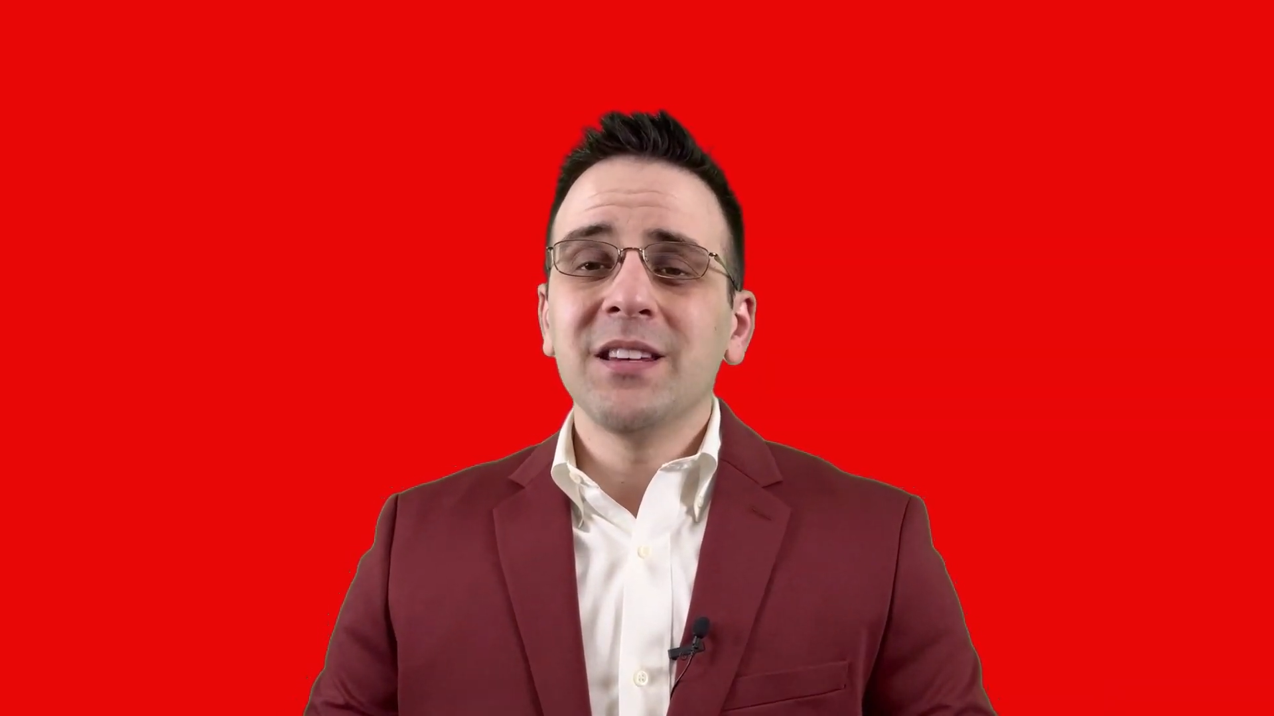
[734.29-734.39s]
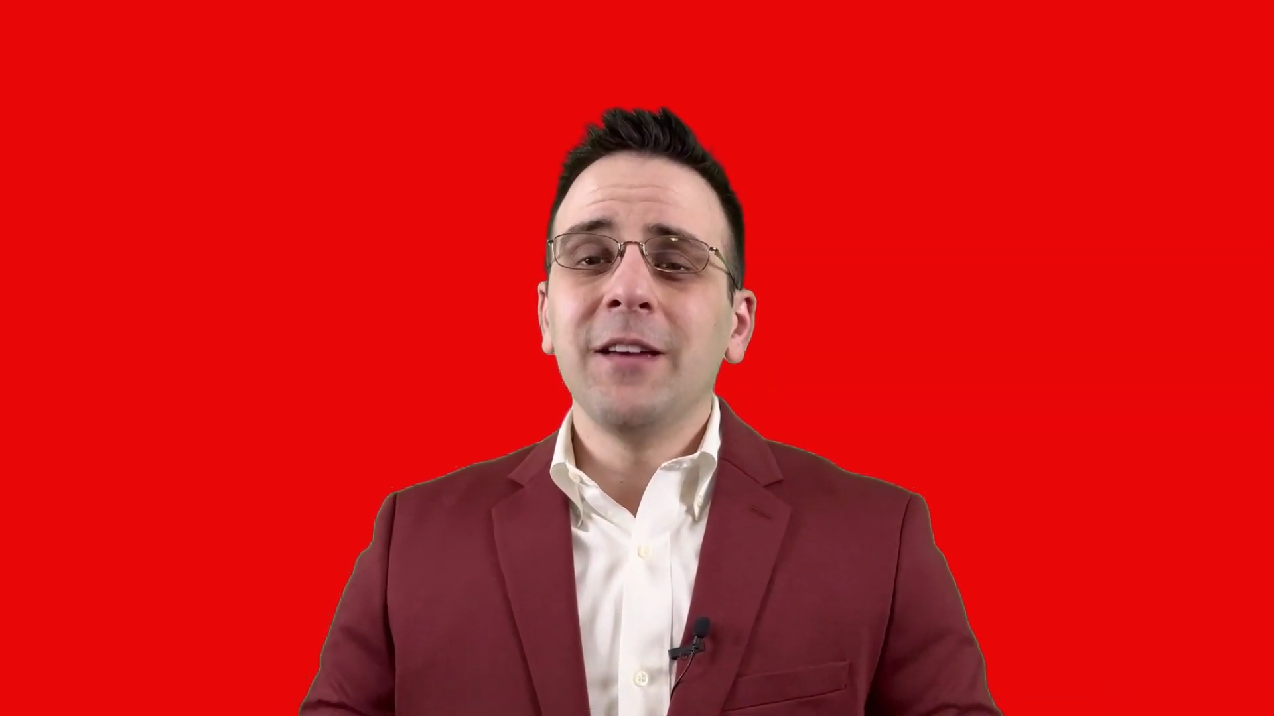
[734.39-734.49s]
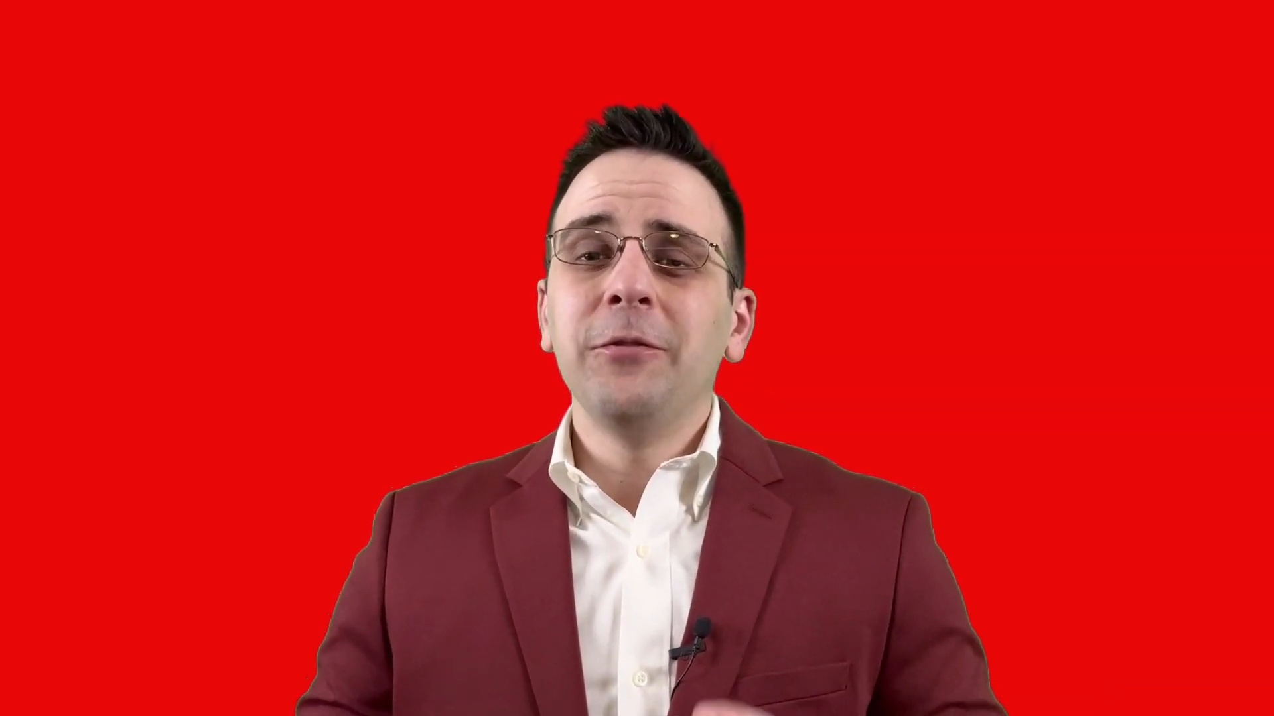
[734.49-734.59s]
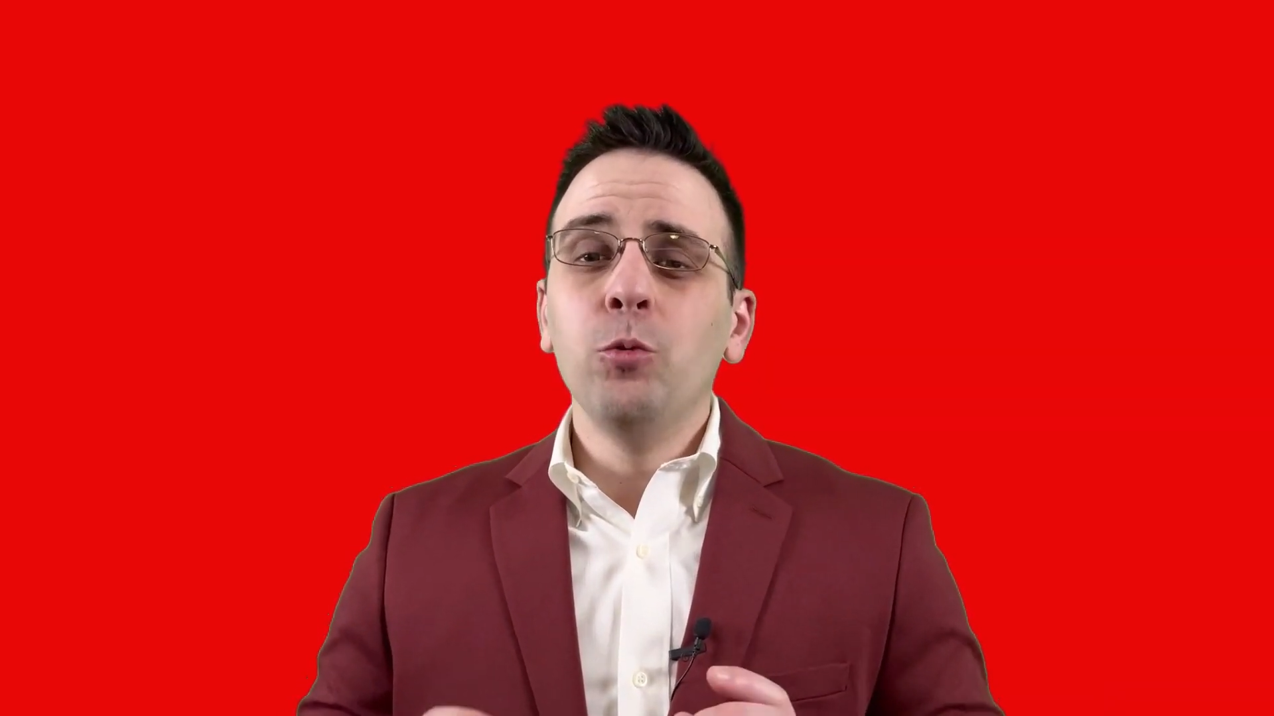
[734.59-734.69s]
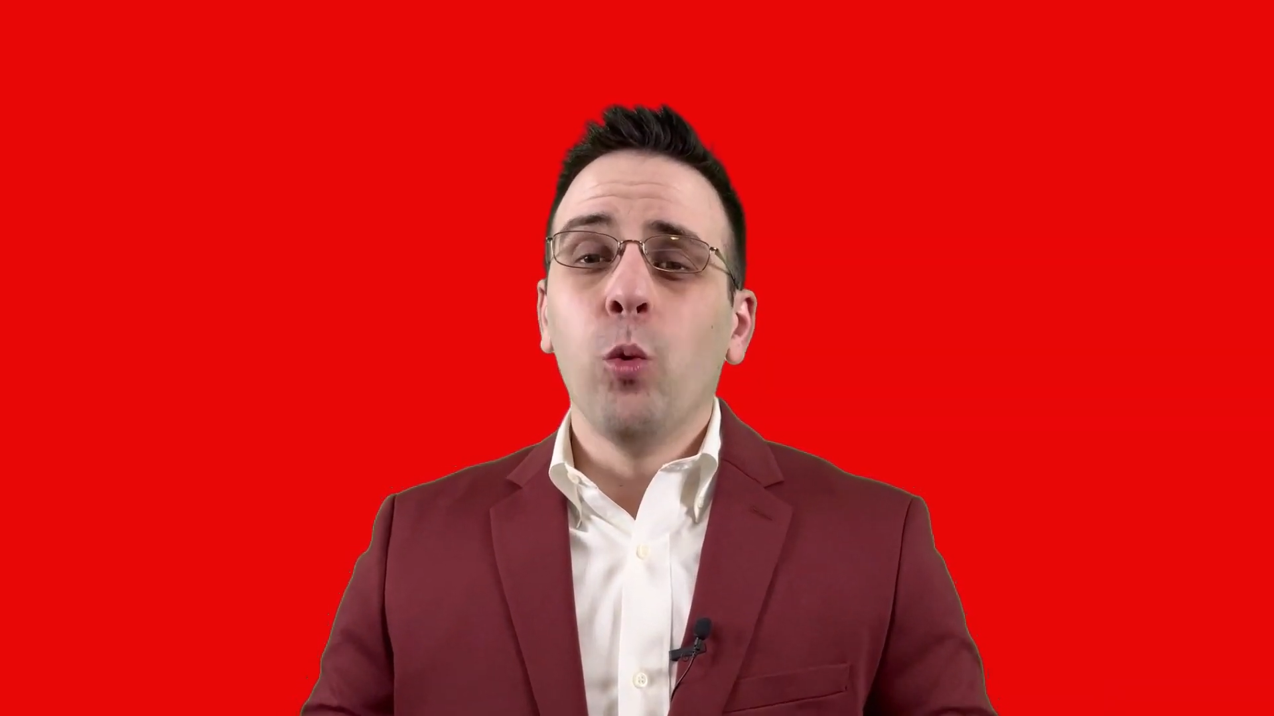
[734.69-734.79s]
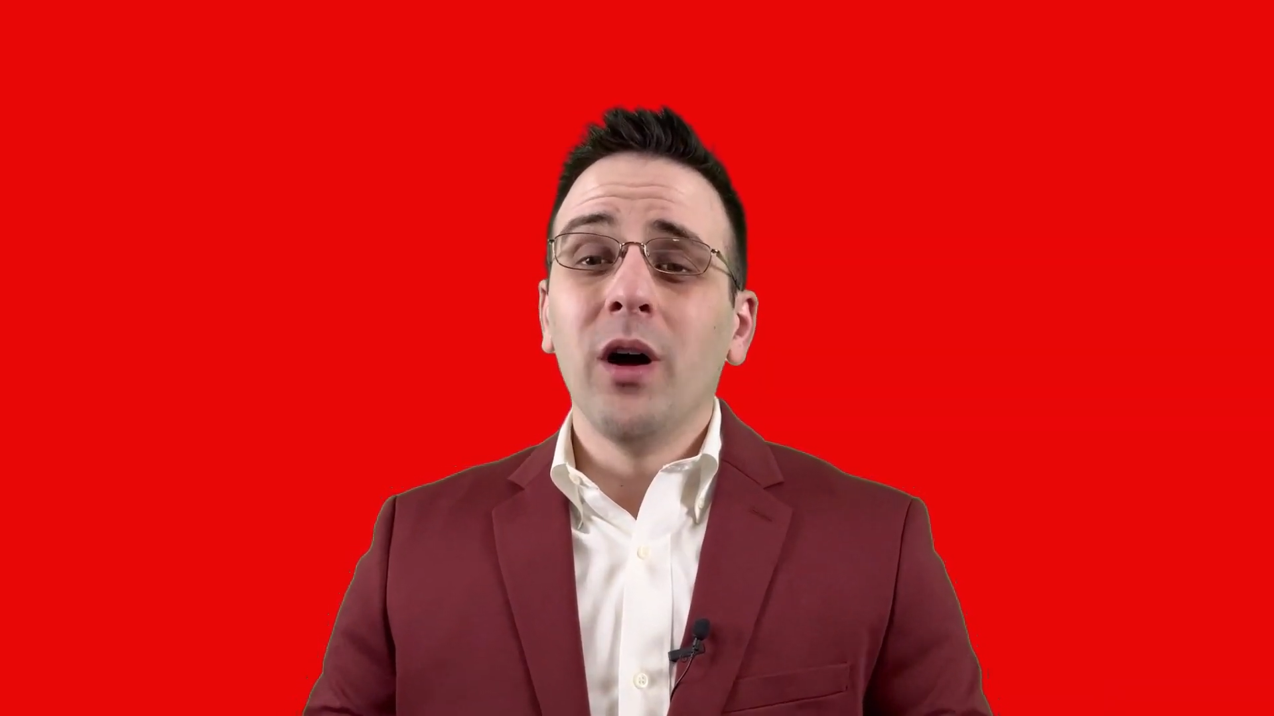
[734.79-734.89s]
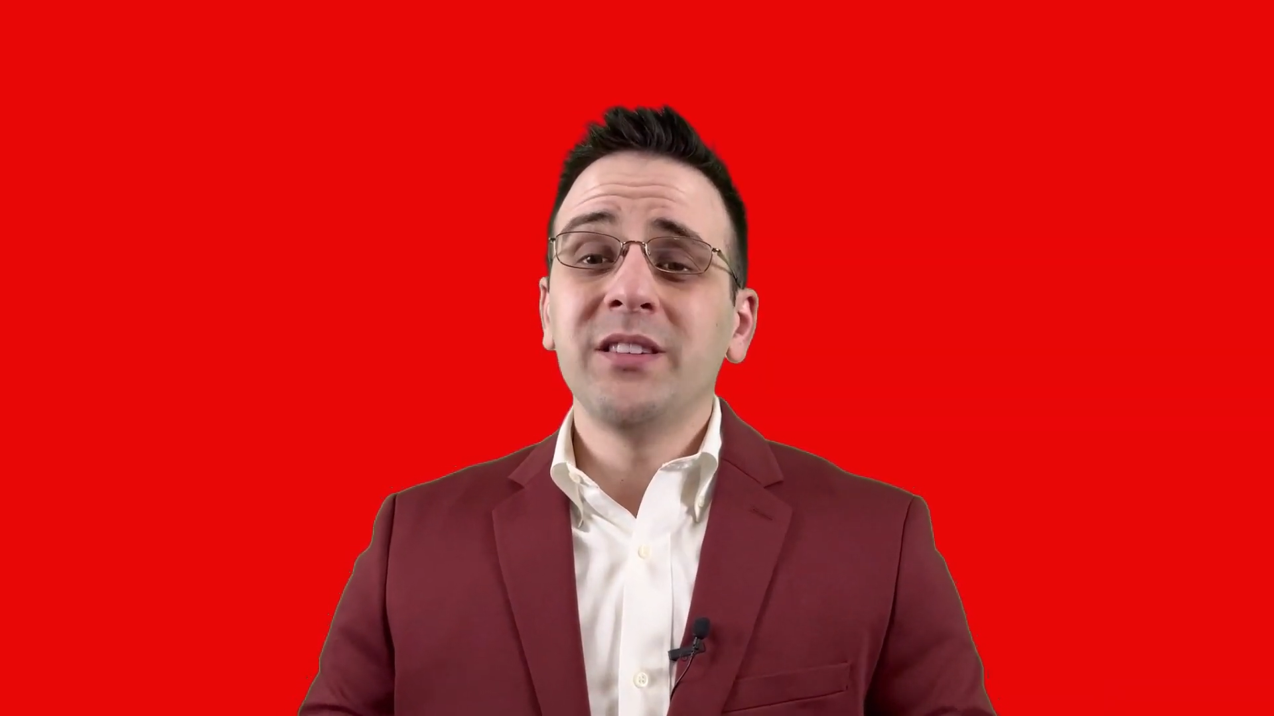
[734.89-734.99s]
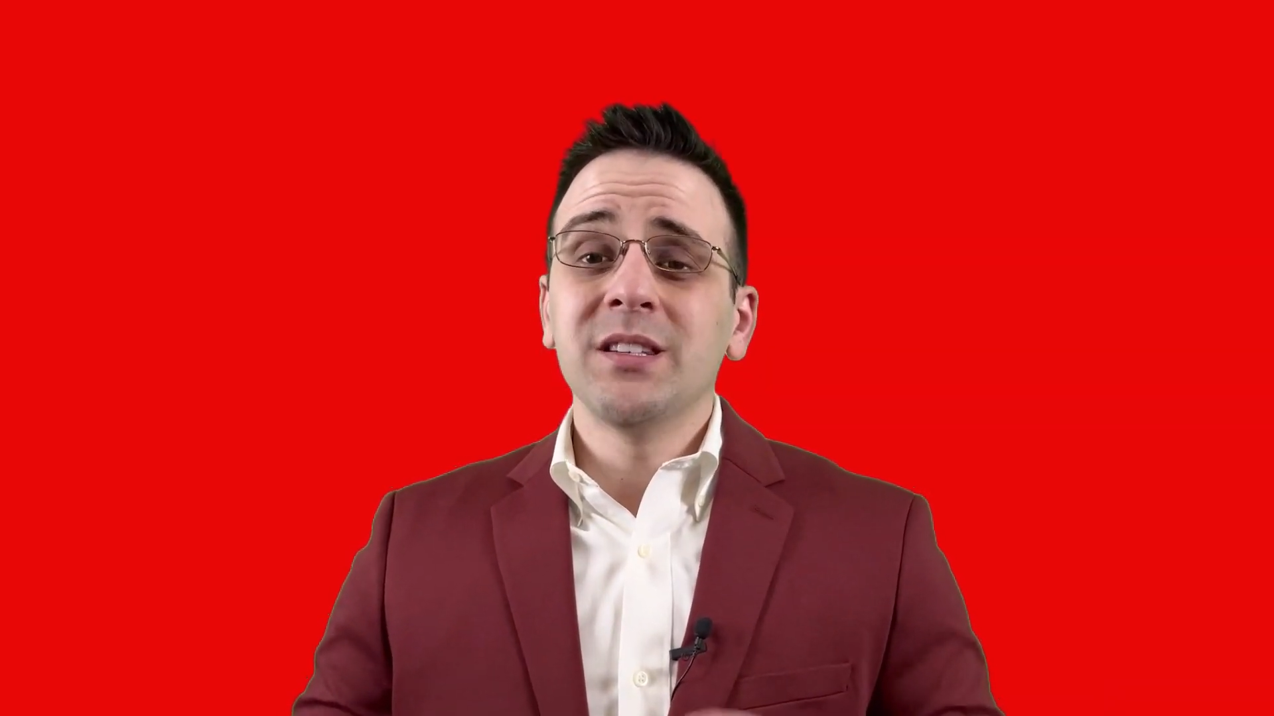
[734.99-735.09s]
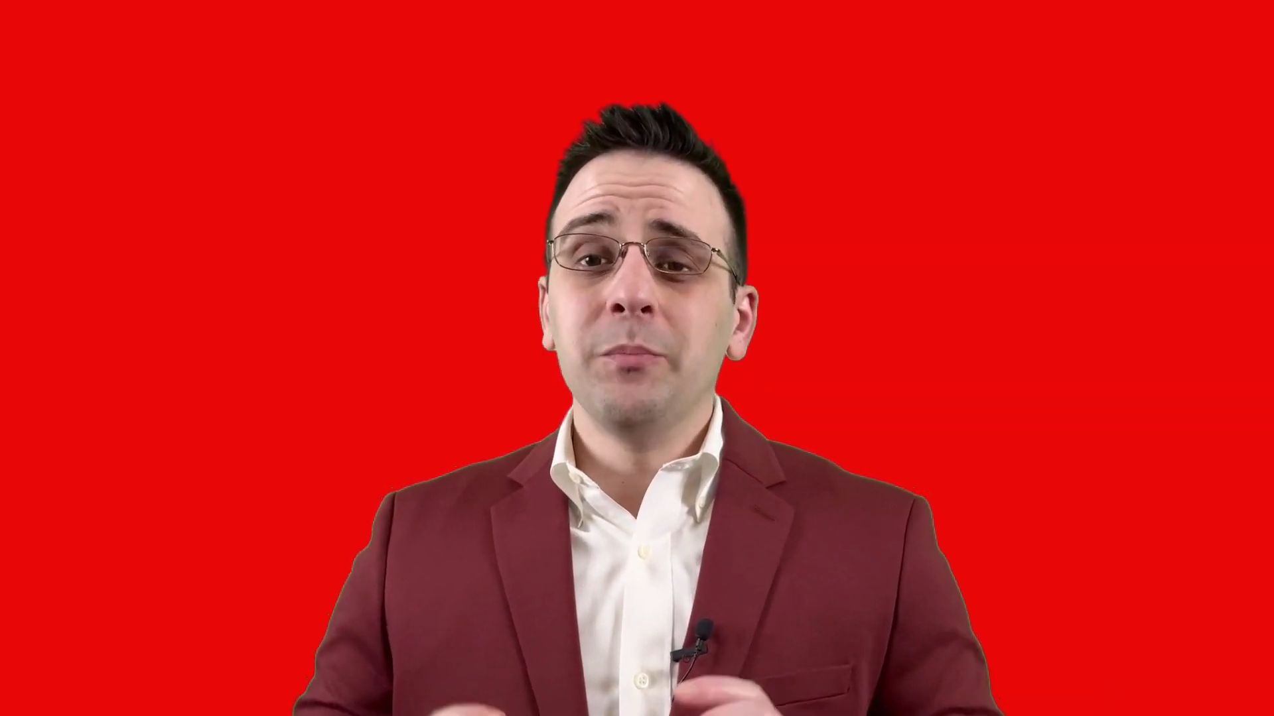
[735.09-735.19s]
if you want to